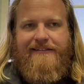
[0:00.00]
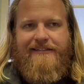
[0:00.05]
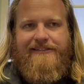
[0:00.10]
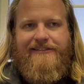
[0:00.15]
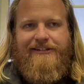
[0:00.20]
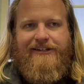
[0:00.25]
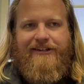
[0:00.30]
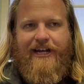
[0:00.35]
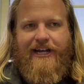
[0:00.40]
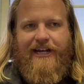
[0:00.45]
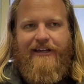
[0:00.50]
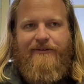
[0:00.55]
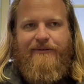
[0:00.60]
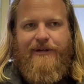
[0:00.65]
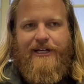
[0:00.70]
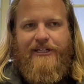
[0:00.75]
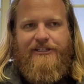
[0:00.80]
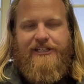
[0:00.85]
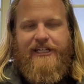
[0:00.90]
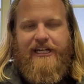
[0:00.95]
that's a great
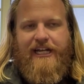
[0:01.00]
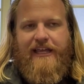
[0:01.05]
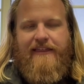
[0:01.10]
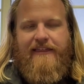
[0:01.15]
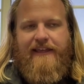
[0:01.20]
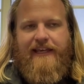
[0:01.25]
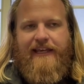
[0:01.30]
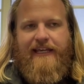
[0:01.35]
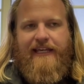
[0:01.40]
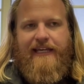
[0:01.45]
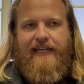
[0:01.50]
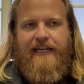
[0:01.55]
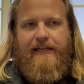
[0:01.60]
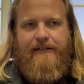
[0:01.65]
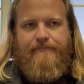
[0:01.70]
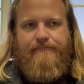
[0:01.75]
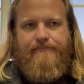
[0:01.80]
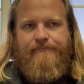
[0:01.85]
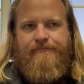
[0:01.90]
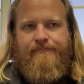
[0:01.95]
question. I think,
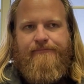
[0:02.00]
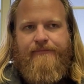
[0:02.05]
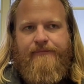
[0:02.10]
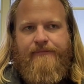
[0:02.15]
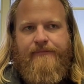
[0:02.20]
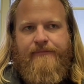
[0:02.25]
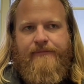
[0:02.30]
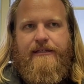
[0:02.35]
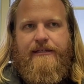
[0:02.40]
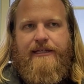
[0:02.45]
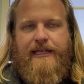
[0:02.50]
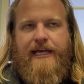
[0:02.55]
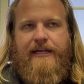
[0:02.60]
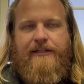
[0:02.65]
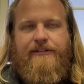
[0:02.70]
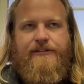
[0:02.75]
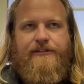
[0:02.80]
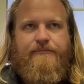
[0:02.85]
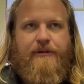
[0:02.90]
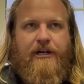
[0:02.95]
yeah,
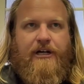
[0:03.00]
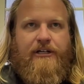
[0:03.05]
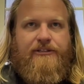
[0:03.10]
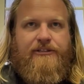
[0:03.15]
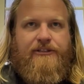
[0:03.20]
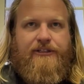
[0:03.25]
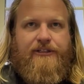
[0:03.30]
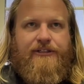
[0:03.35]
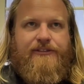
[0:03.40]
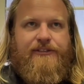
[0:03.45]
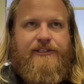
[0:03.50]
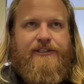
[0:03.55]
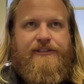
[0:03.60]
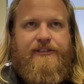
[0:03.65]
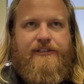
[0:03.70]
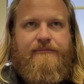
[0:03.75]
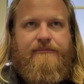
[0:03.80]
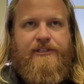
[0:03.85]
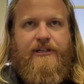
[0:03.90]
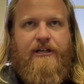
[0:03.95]
do modular
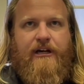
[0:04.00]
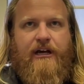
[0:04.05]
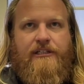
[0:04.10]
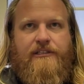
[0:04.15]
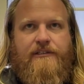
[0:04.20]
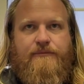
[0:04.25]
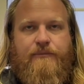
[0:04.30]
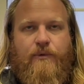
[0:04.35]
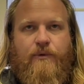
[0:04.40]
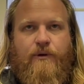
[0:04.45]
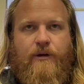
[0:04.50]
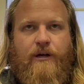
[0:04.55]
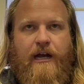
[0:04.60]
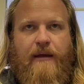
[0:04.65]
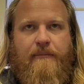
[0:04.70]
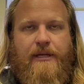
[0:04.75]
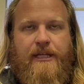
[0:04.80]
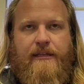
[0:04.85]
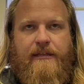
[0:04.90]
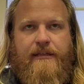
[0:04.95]
systems cost more? I
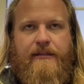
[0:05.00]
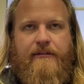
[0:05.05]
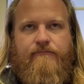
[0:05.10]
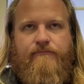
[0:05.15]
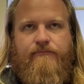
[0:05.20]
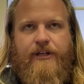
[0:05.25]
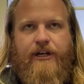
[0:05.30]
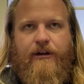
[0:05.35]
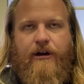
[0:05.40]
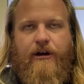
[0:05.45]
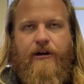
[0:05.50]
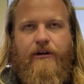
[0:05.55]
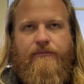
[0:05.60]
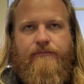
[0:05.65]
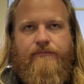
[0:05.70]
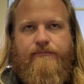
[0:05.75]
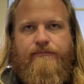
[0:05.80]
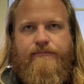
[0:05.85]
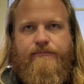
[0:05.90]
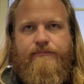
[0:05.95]
mean, there
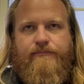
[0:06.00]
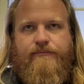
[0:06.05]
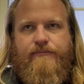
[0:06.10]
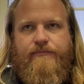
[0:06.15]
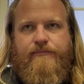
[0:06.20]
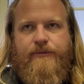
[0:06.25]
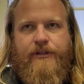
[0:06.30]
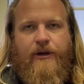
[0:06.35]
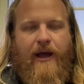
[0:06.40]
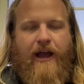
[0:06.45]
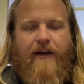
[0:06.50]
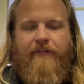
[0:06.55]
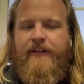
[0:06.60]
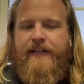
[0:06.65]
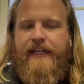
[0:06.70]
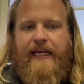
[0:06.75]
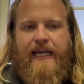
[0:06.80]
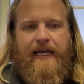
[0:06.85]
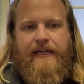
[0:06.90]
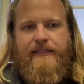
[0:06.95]
are,
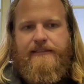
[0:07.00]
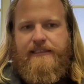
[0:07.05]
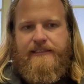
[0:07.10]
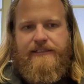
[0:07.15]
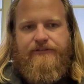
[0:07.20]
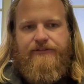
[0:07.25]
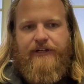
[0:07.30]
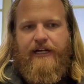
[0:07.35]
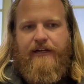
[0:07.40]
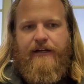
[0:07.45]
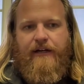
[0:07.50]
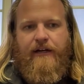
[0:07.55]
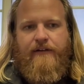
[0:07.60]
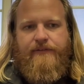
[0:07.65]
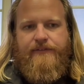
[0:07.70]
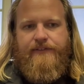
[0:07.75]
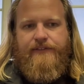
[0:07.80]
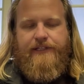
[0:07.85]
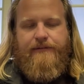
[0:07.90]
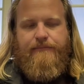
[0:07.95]
everything has its
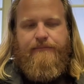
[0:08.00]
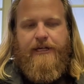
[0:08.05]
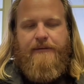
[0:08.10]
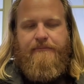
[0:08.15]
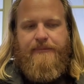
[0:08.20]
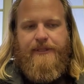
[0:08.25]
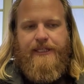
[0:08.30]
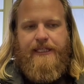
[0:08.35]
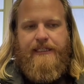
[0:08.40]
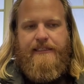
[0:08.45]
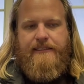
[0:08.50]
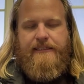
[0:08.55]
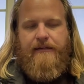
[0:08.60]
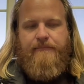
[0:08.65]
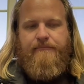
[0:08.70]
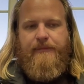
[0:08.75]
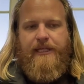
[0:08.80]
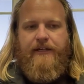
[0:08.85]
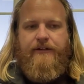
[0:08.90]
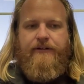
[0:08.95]
trade-offs. There might be
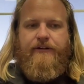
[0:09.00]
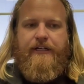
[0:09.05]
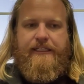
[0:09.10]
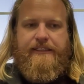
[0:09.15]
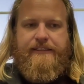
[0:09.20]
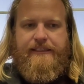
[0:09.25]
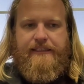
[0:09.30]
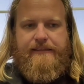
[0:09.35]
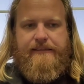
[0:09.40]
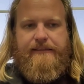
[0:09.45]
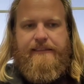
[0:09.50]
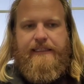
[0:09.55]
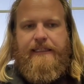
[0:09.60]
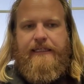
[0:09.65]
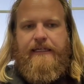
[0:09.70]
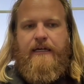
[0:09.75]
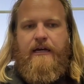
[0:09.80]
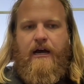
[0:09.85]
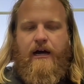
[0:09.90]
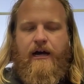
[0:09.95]
some increases
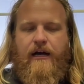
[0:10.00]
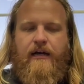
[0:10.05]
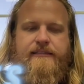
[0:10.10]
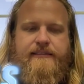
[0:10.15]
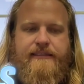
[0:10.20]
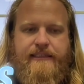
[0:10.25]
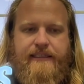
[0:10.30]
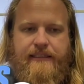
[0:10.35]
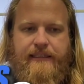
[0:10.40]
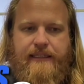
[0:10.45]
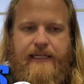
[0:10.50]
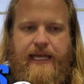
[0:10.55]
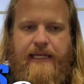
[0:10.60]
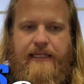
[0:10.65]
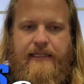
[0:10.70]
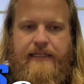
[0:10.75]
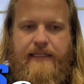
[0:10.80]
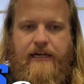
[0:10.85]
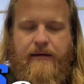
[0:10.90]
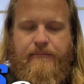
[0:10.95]
in costs and
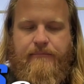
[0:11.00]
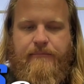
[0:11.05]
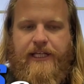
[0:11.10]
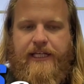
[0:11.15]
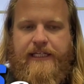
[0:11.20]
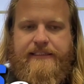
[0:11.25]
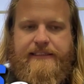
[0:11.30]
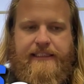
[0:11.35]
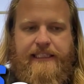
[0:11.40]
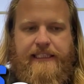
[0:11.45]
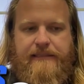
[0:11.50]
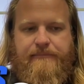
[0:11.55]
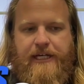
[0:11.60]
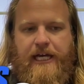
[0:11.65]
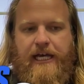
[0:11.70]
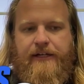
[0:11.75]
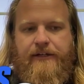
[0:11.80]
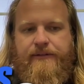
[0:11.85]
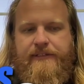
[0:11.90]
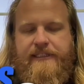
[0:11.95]
complexity,
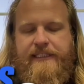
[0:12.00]
but